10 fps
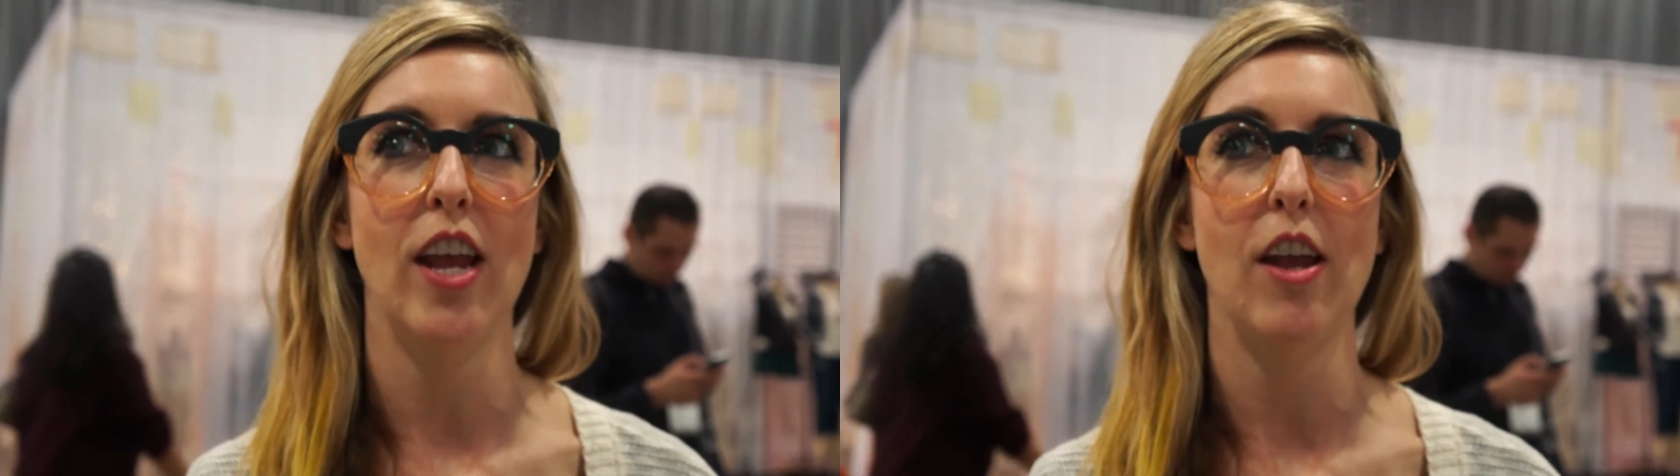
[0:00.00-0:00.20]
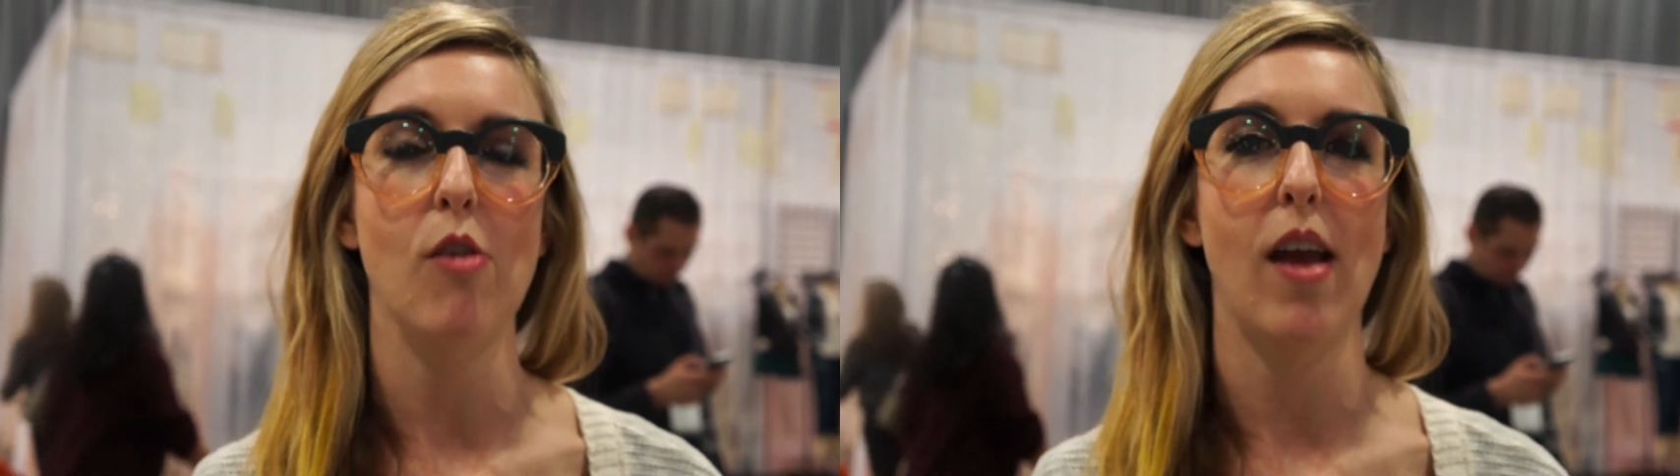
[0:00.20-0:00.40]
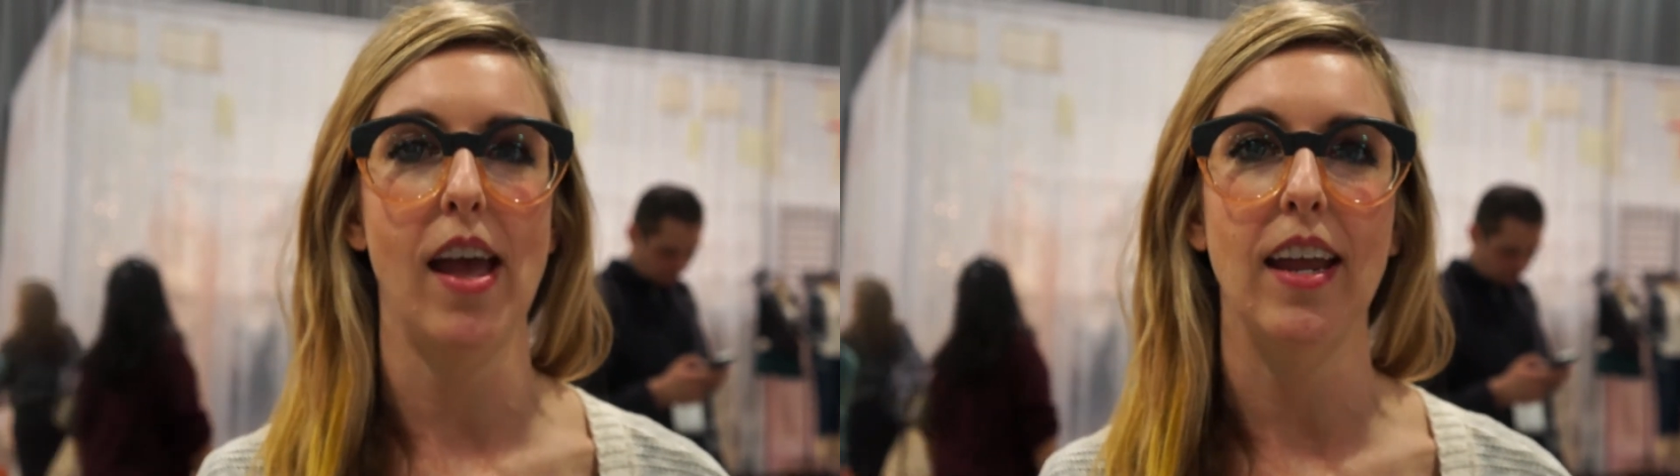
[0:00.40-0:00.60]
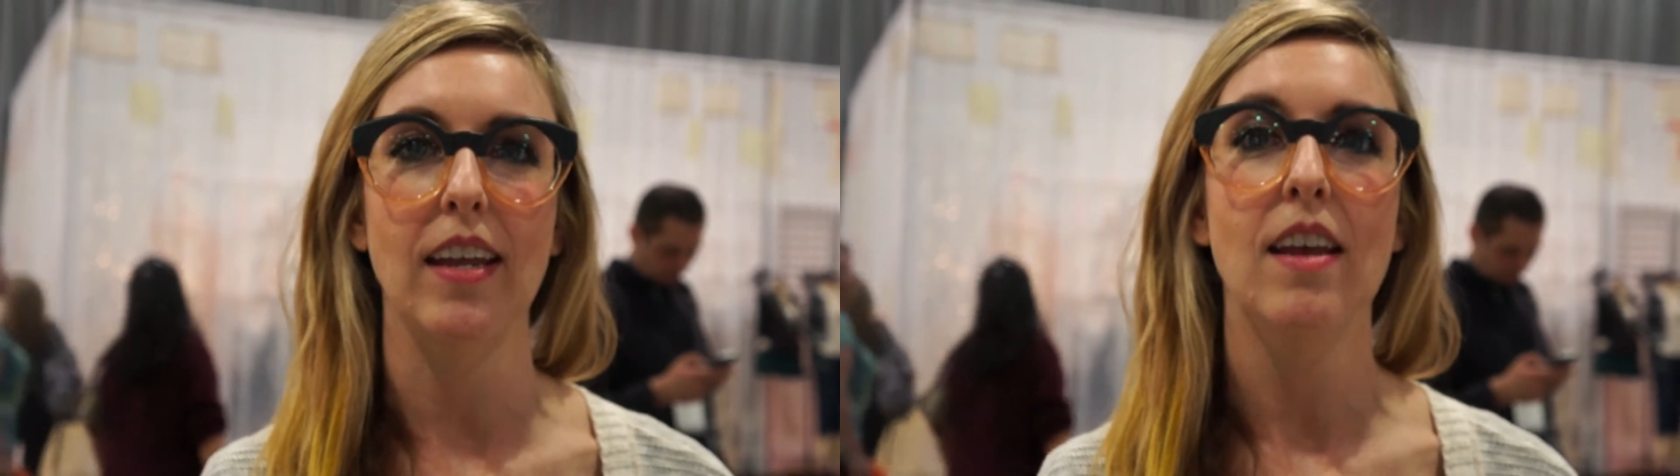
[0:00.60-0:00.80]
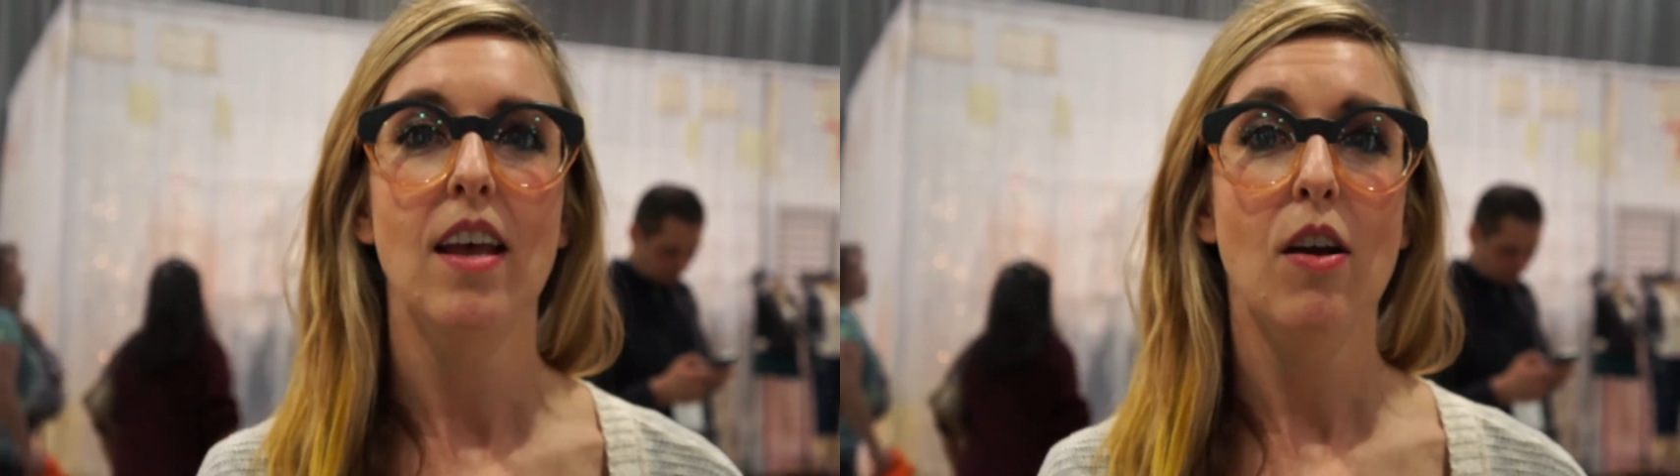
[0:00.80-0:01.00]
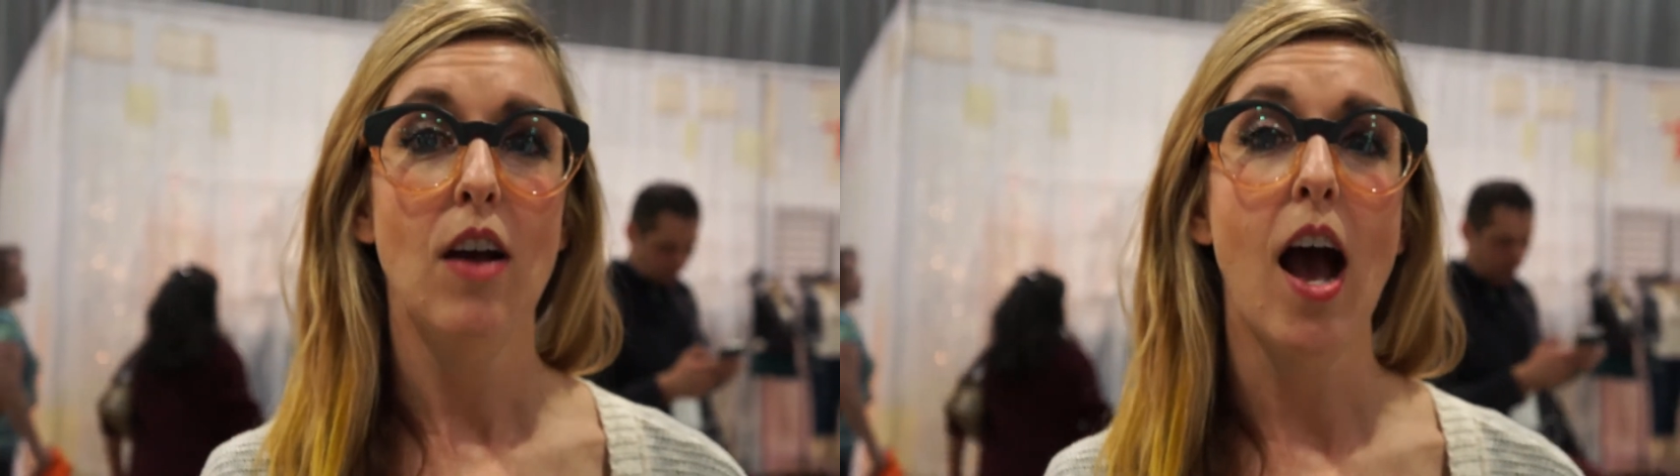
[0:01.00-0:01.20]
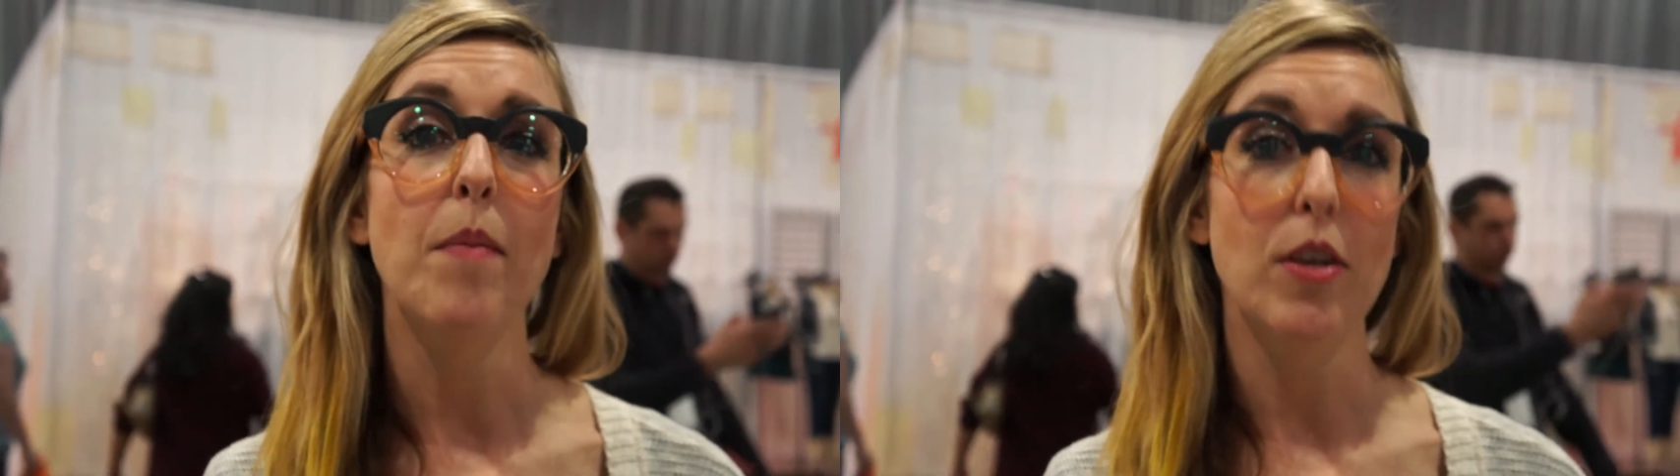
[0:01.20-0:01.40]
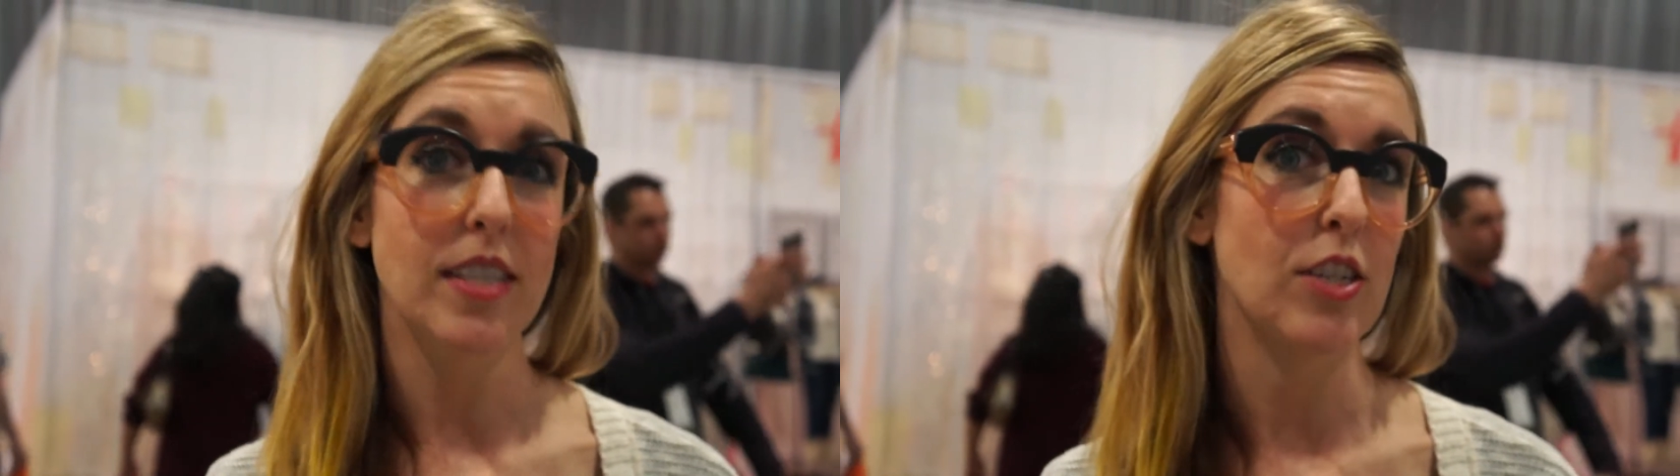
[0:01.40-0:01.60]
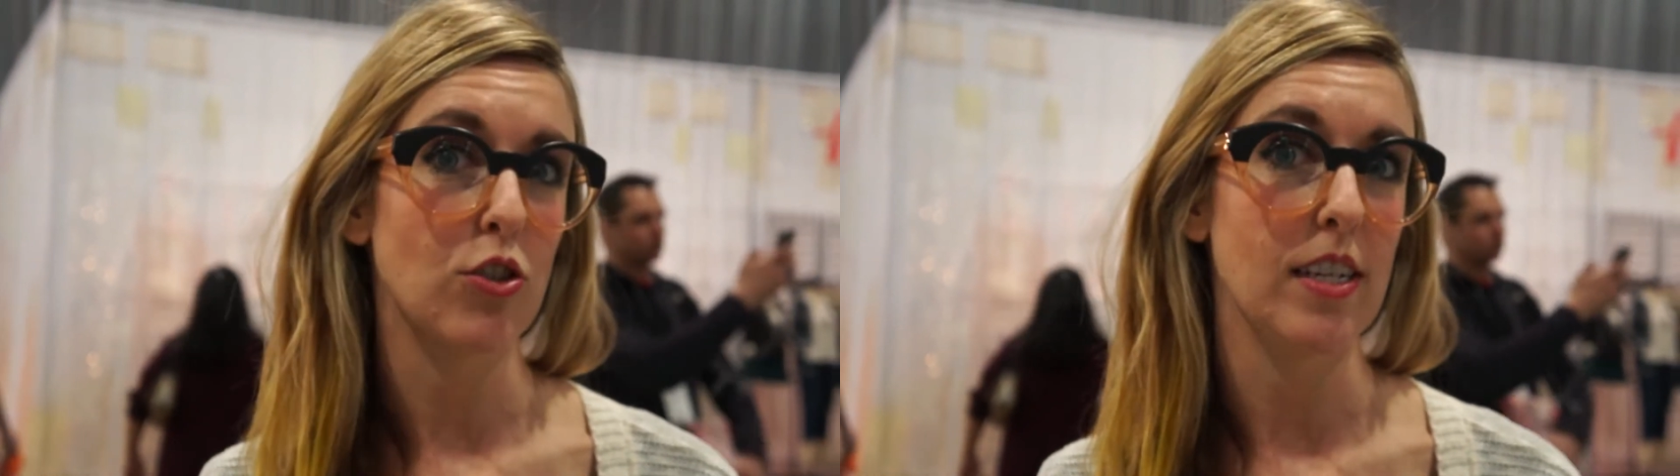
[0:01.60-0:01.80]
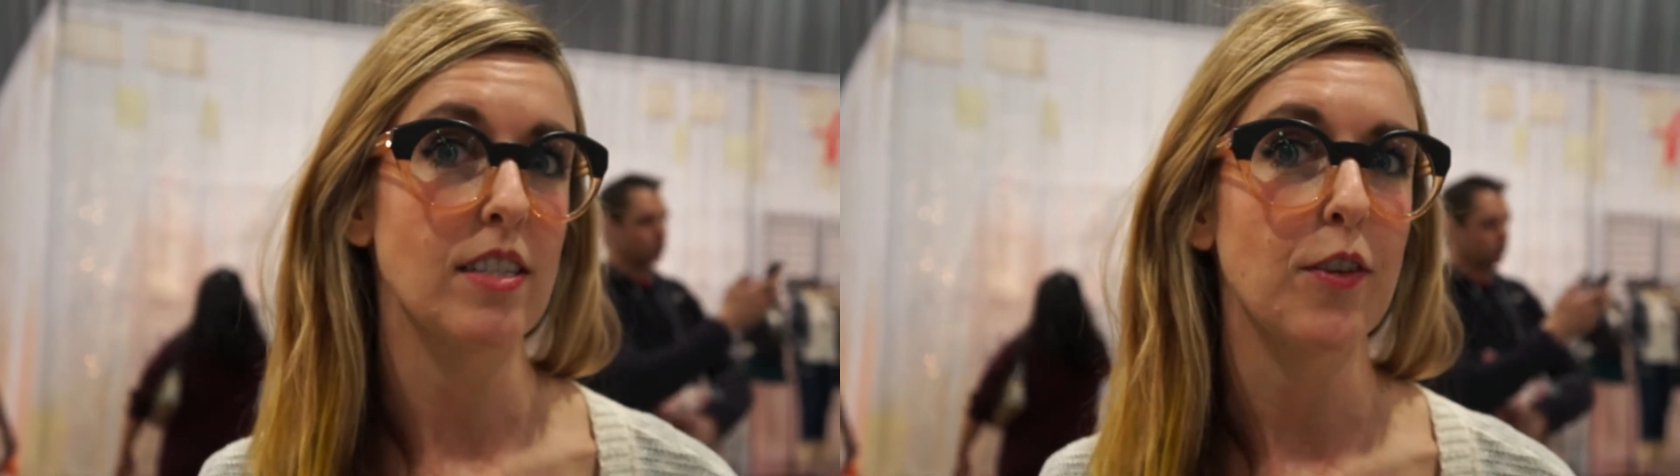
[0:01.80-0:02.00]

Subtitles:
J-O-A, Los Angeles.